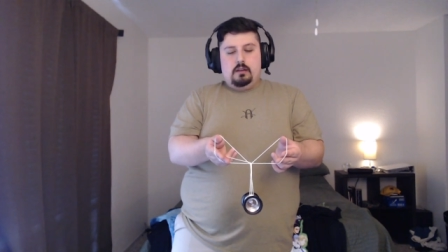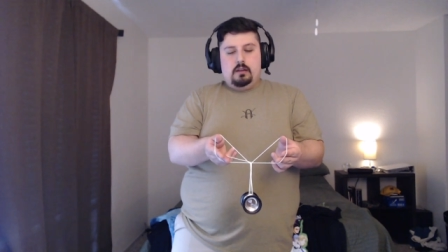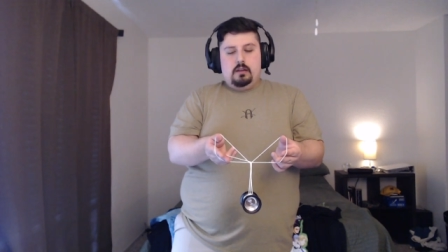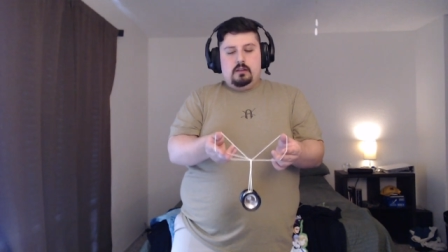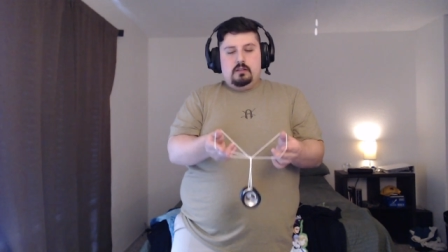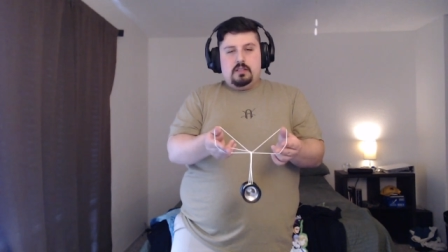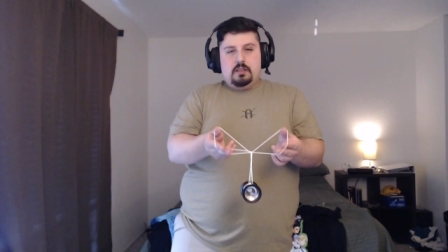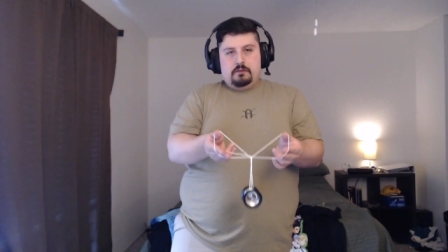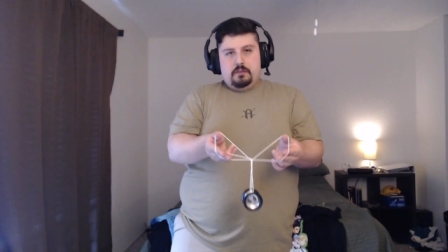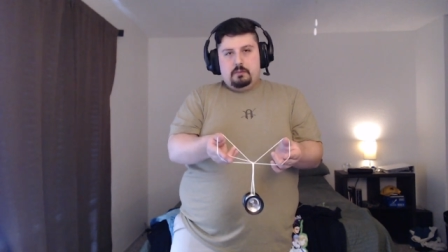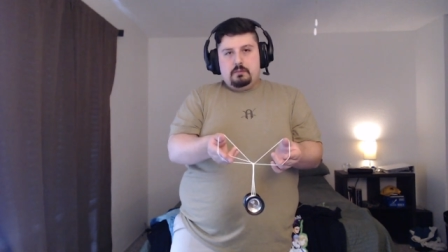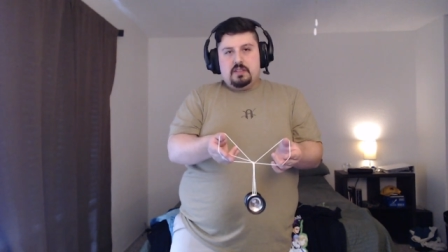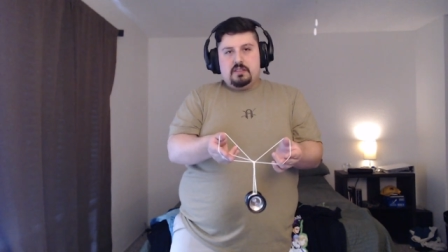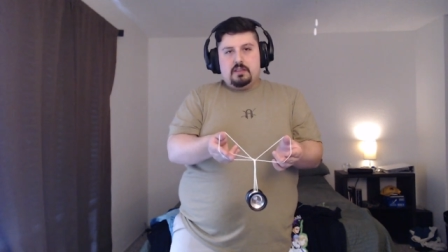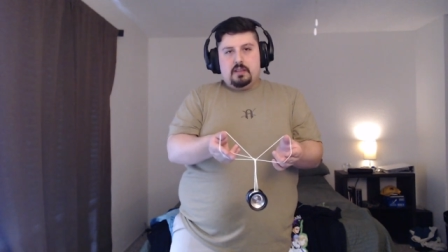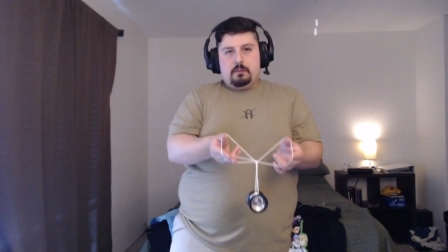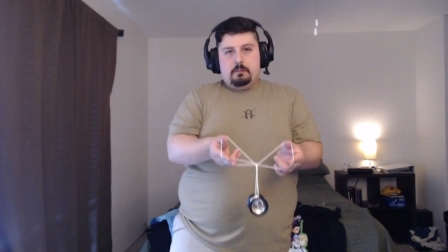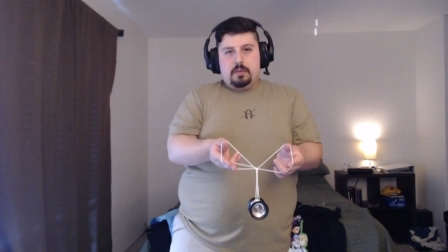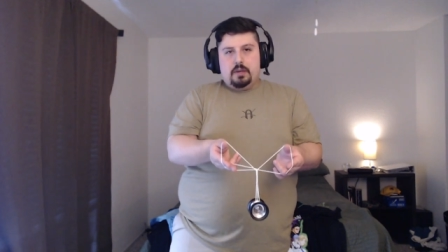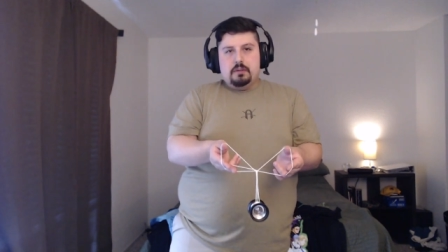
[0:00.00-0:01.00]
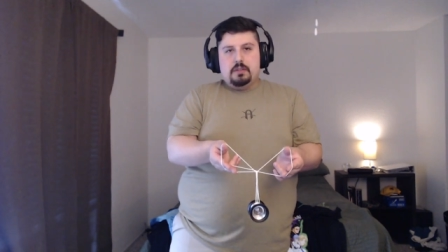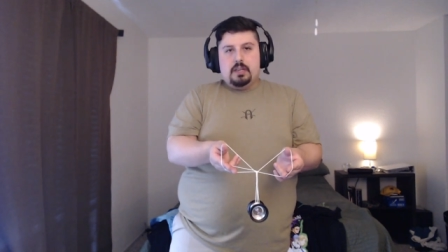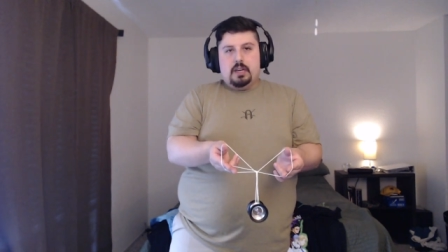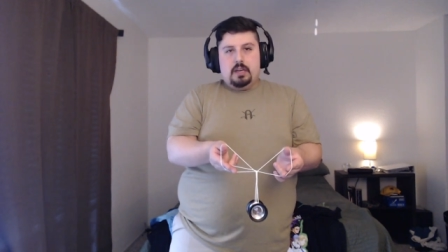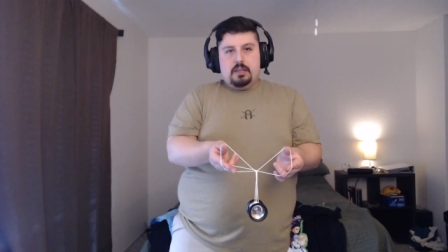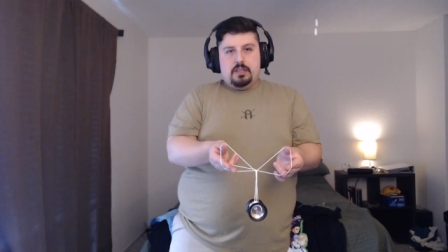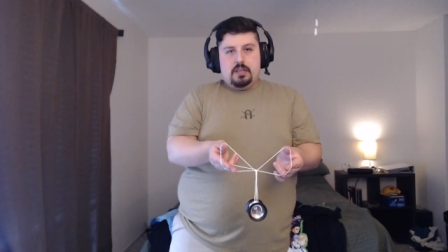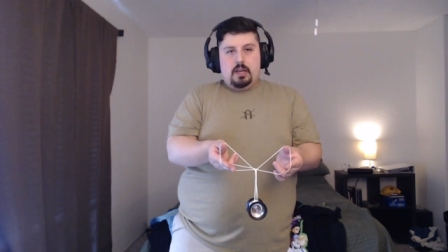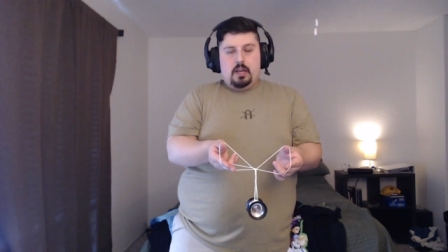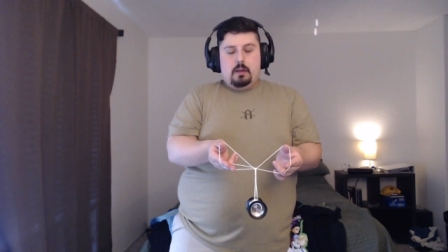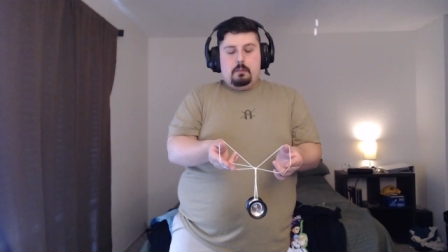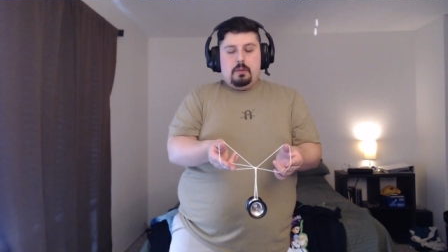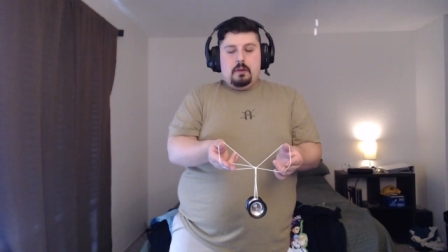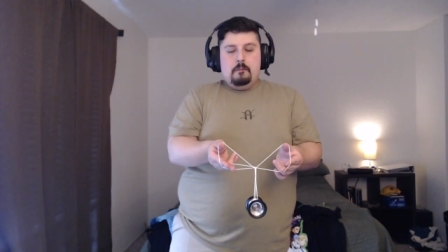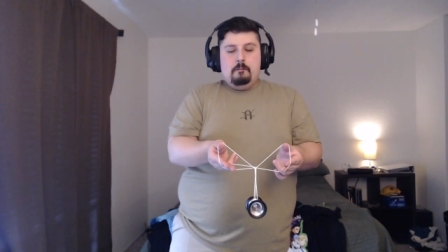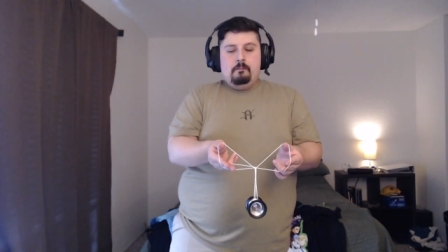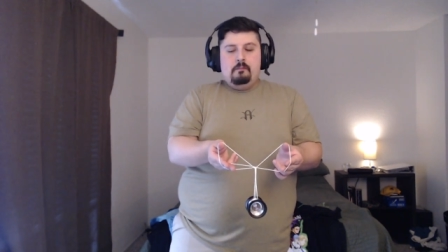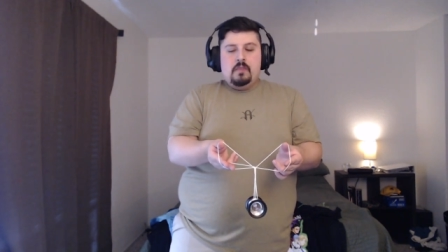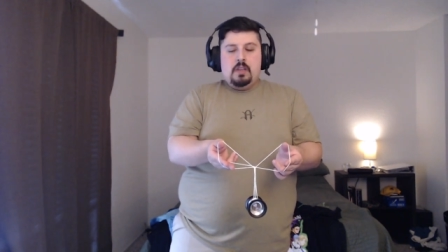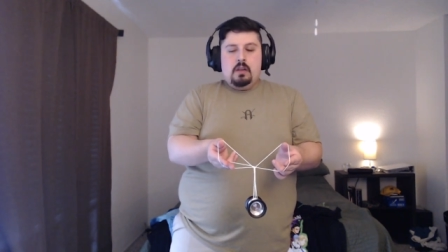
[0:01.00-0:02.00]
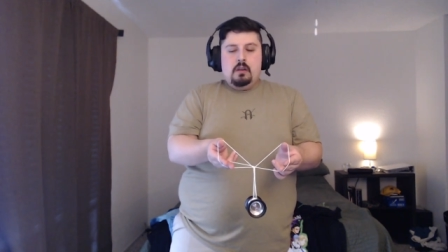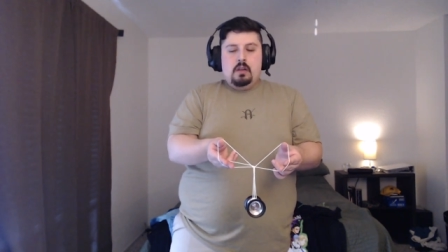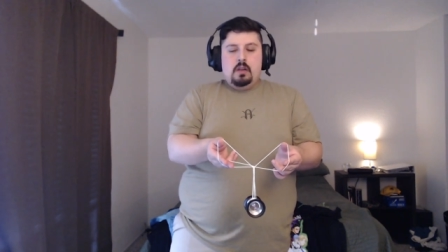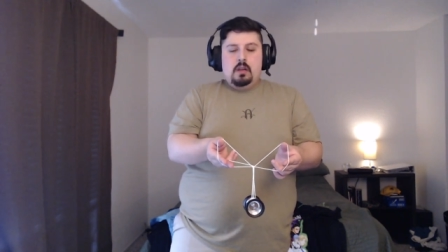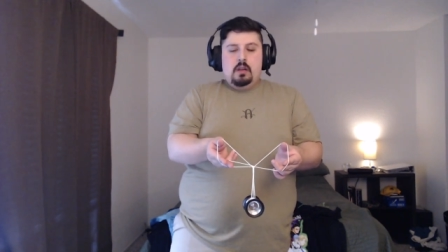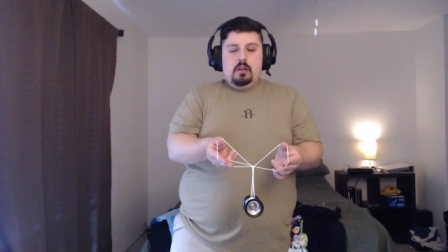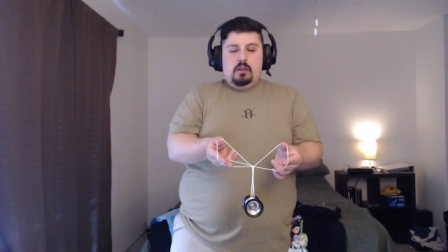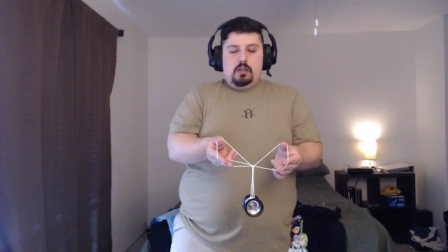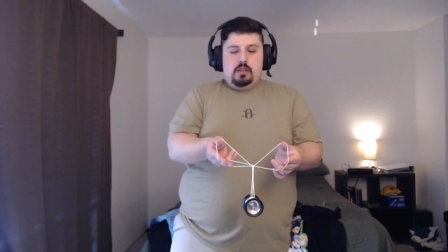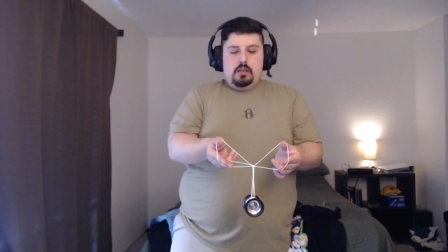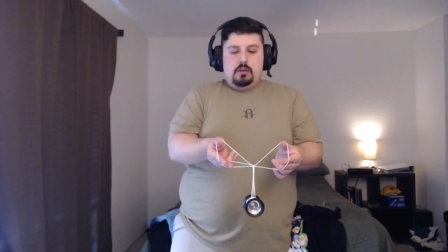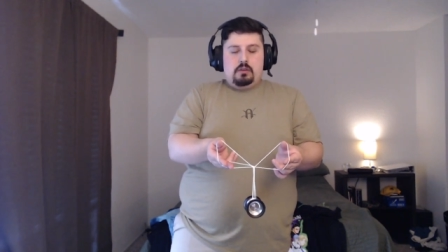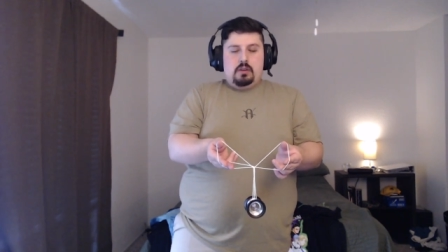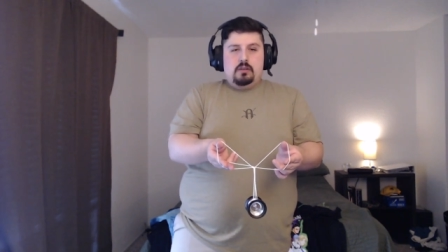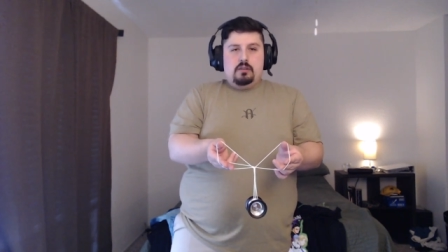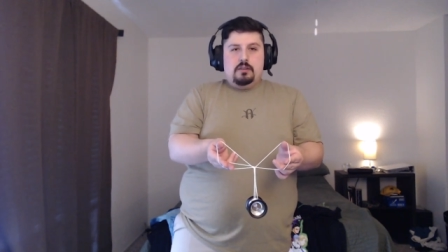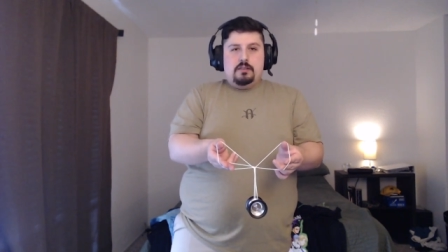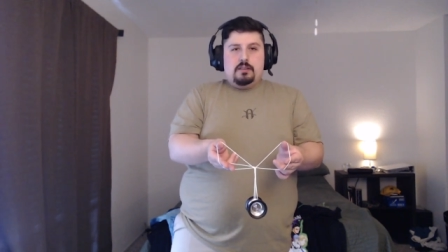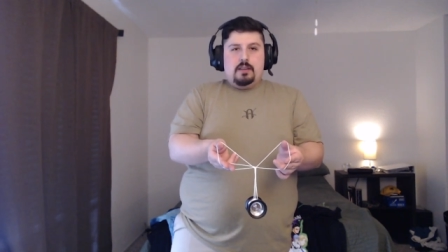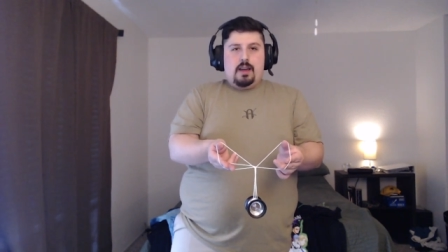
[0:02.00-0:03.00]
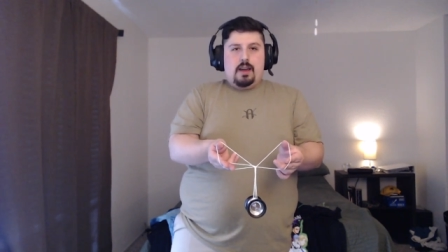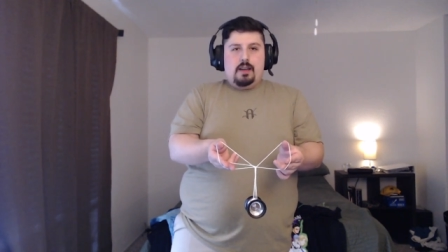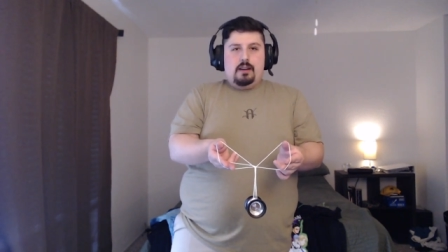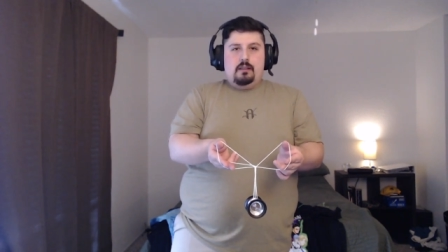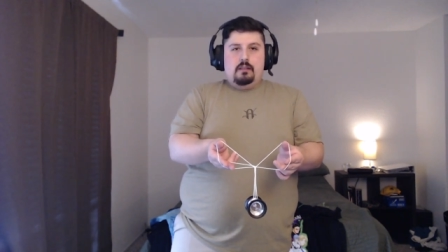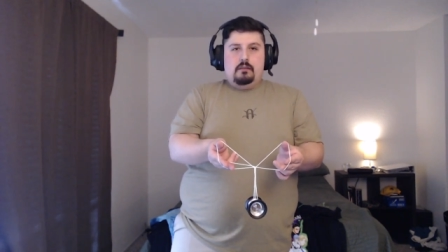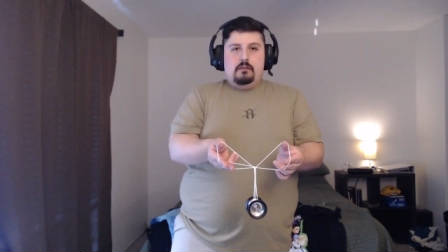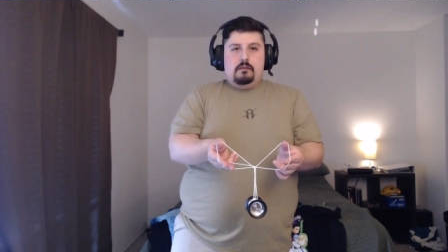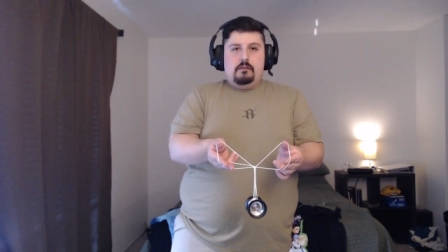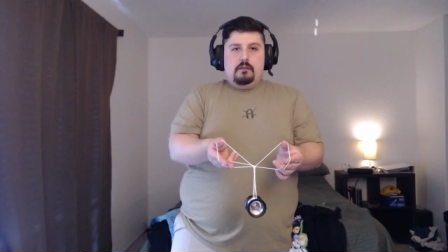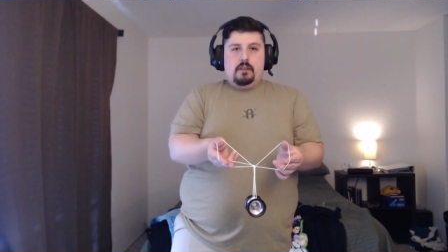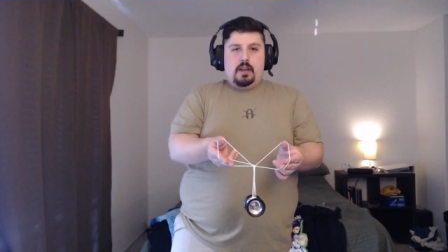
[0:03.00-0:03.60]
So from this like bow tie shape, you can just kind of